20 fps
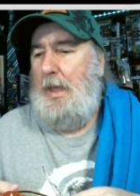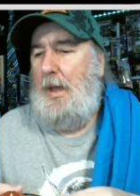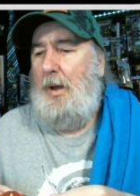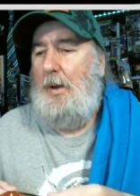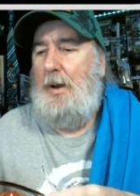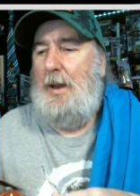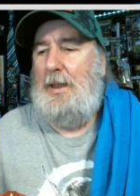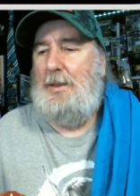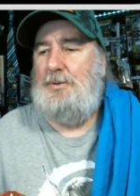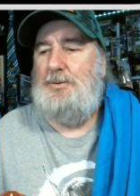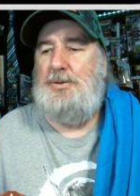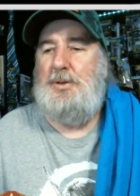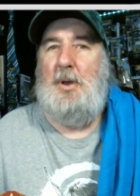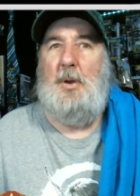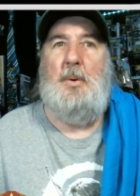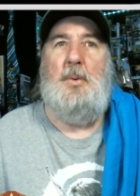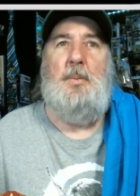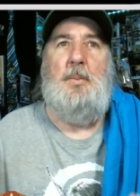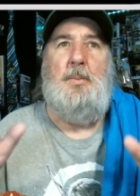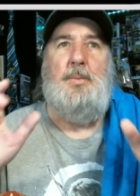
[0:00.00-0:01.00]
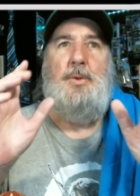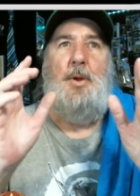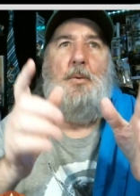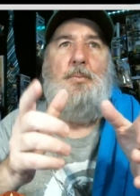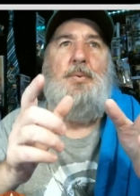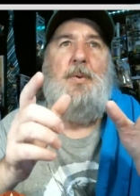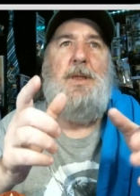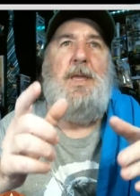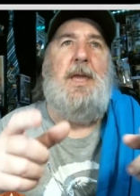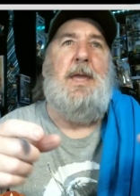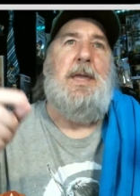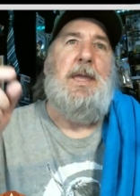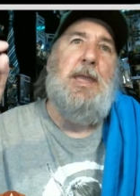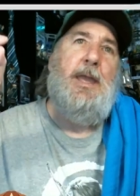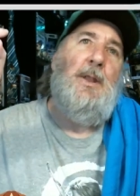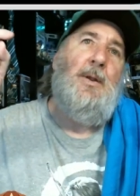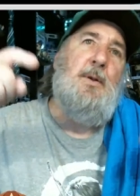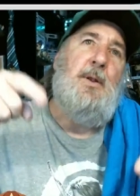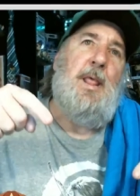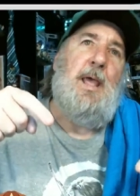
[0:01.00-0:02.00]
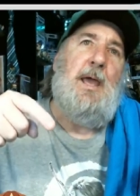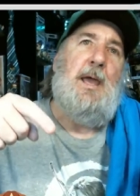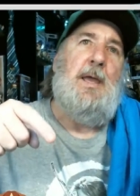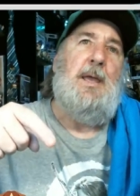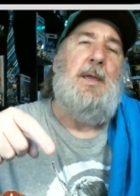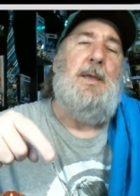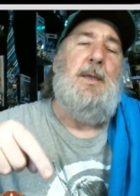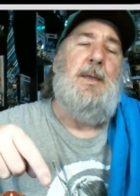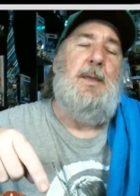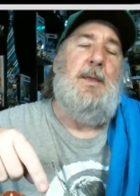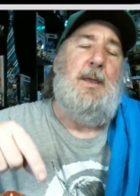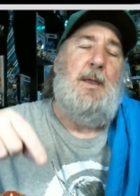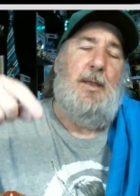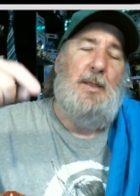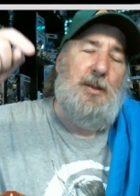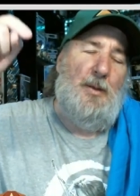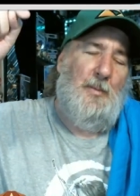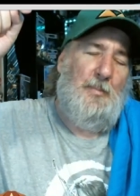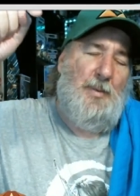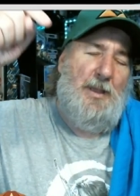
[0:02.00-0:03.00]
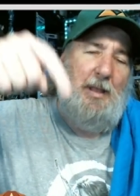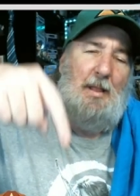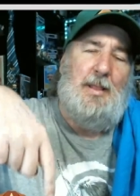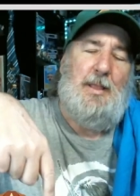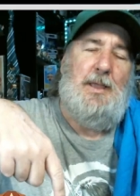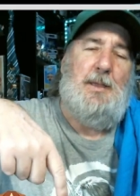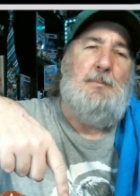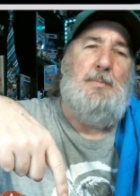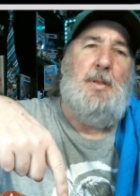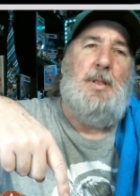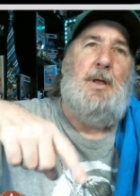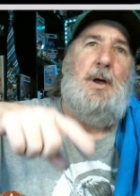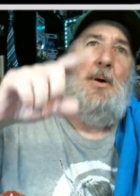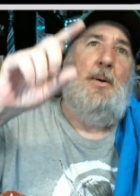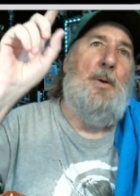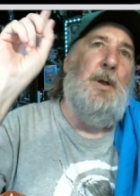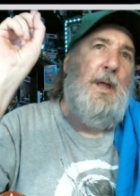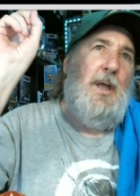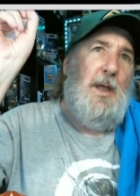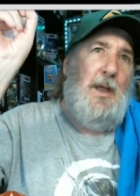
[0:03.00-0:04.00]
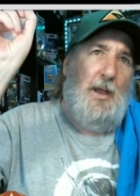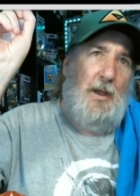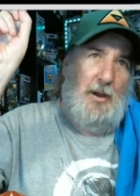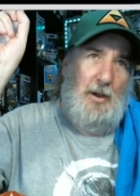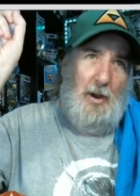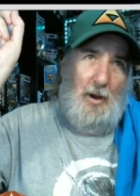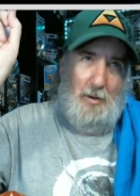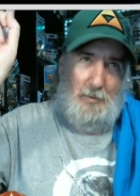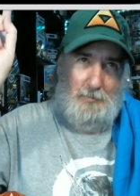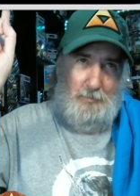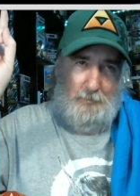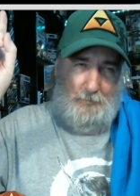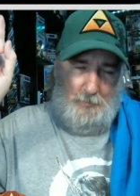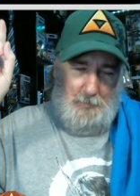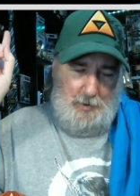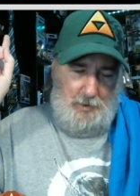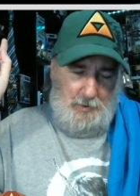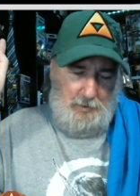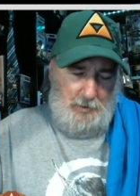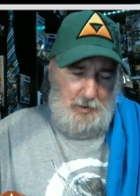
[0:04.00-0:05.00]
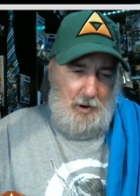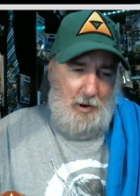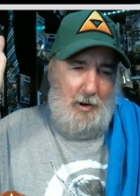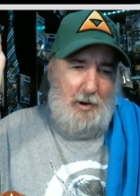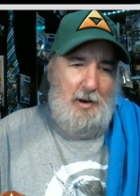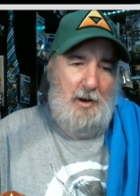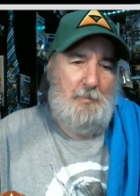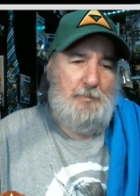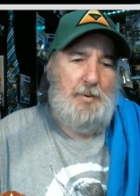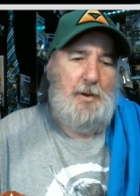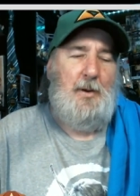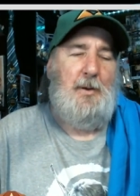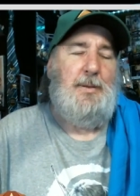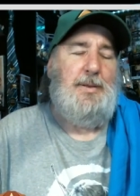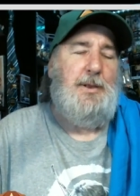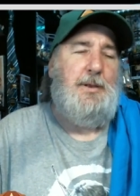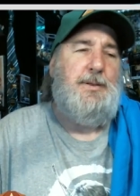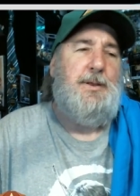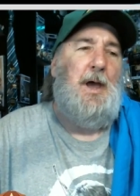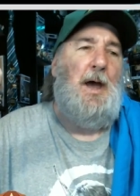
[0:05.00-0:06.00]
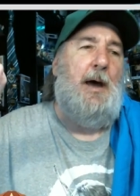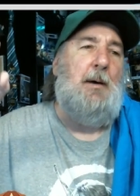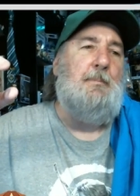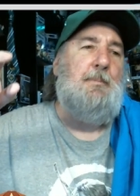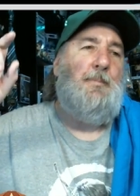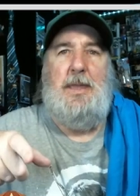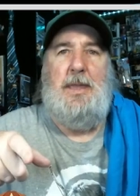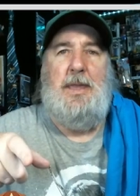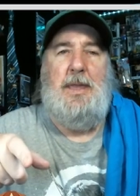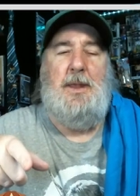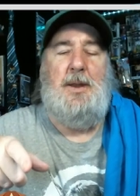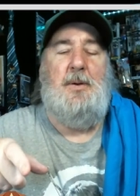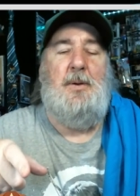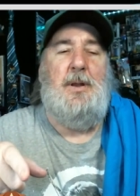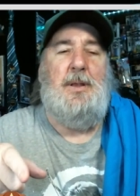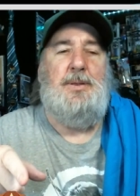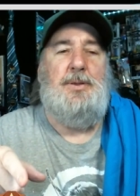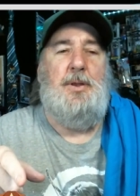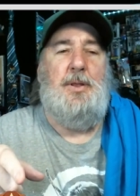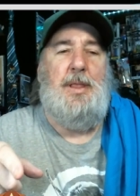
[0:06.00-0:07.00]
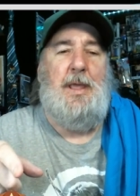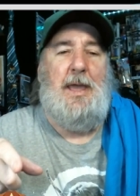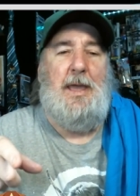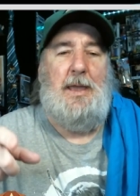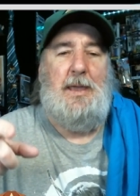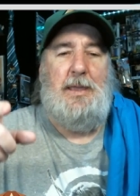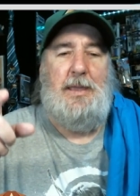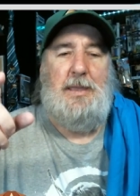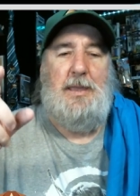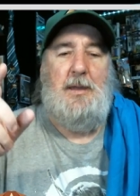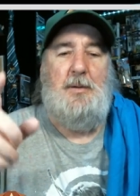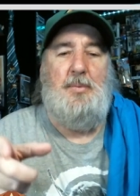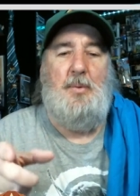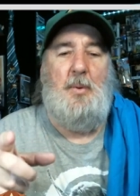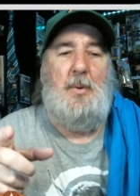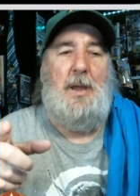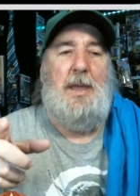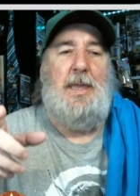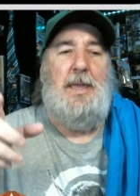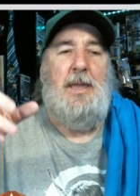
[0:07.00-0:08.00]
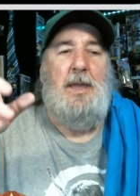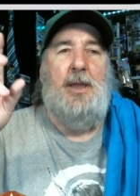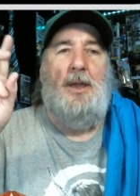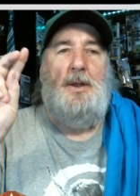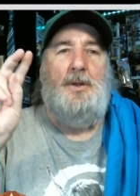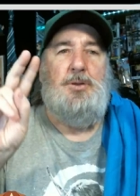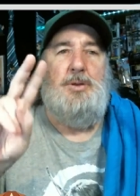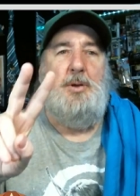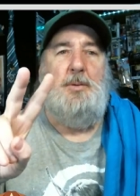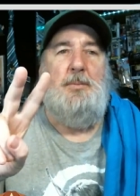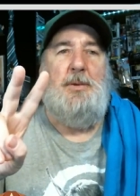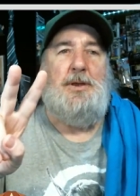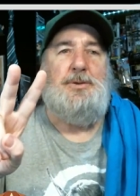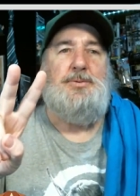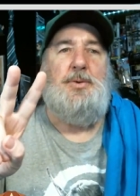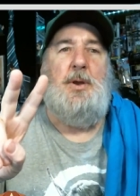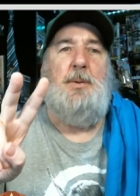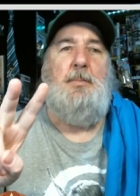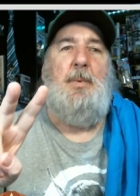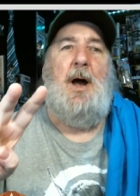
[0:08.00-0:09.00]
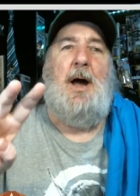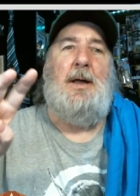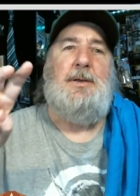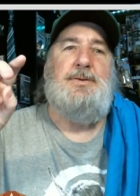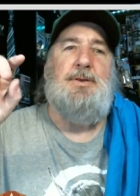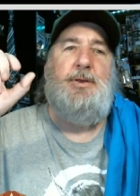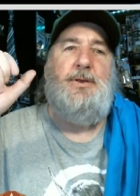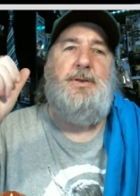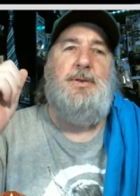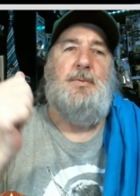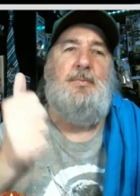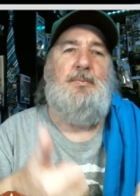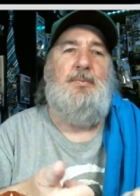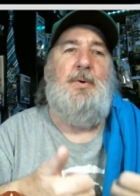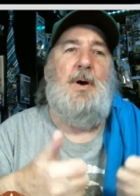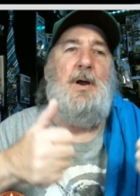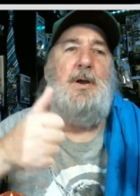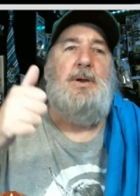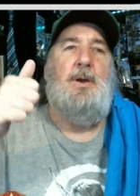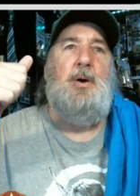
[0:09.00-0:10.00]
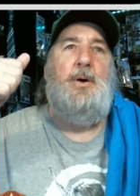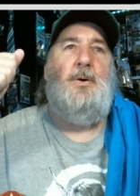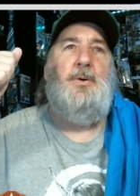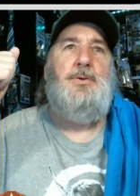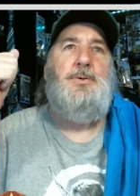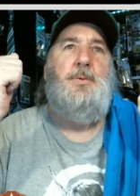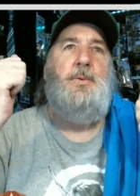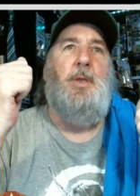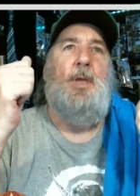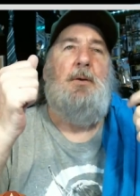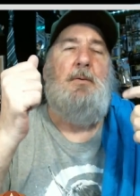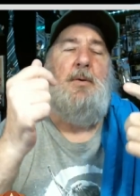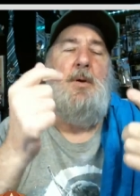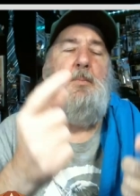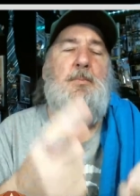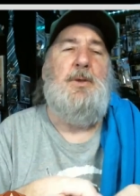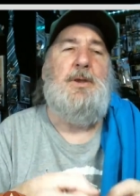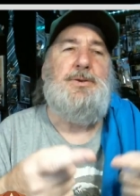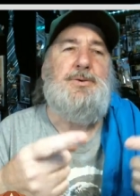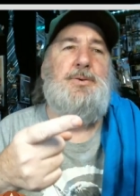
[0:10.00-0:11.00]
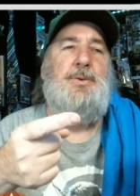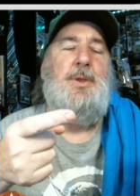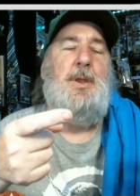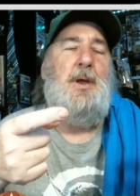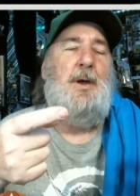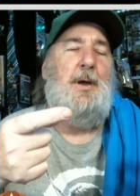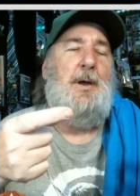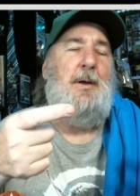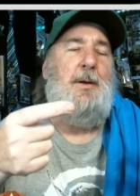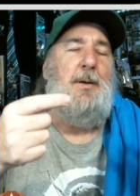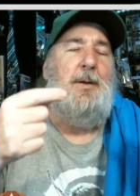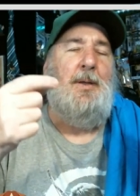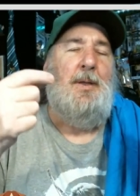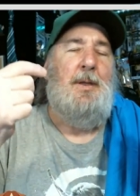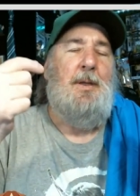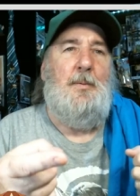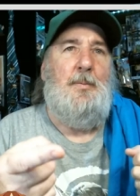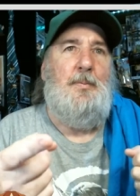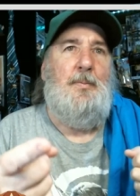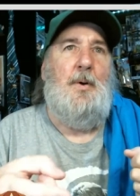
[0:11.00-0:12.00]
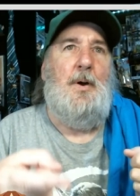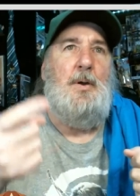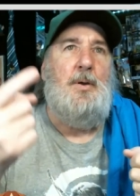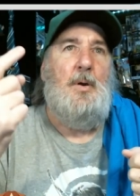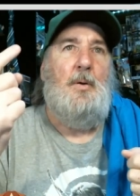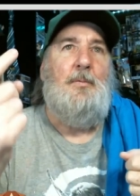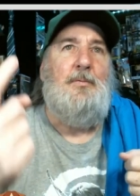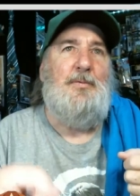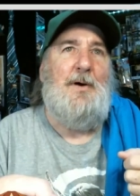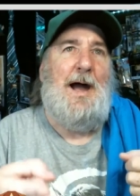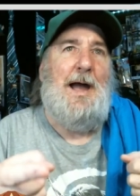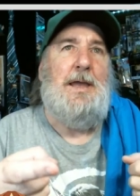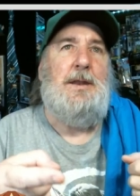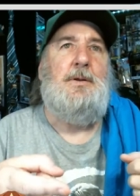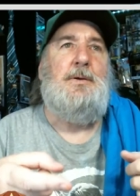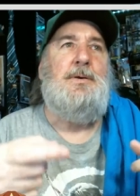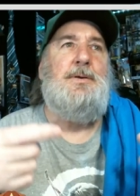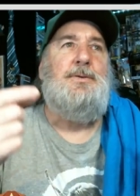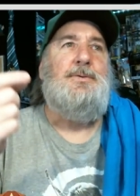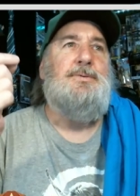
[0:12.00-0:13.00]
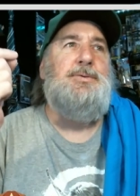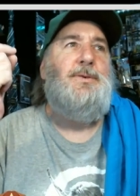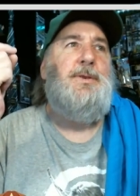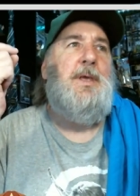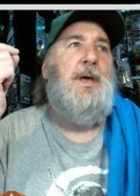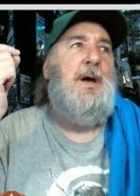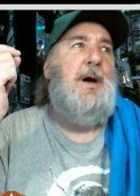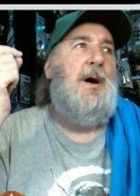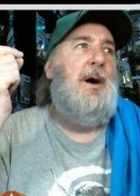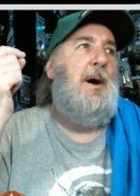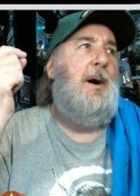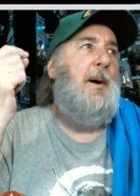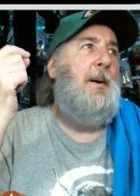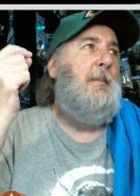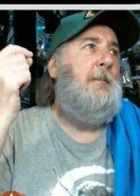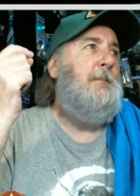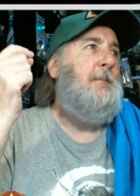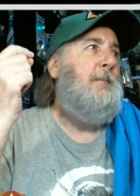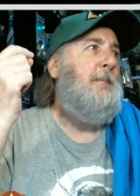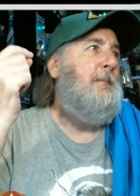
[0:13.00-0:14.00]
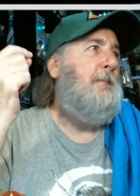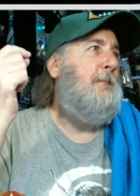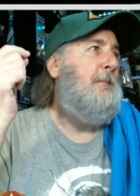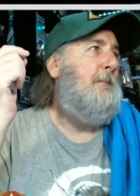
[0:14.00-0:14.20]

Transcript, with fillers: Alright, so don't forget, enter that, there'll be a link below, a card up here at the top, enter into that giveaway, two mystery boxes, Funkos, mis, uh, Funko Vinyls, um,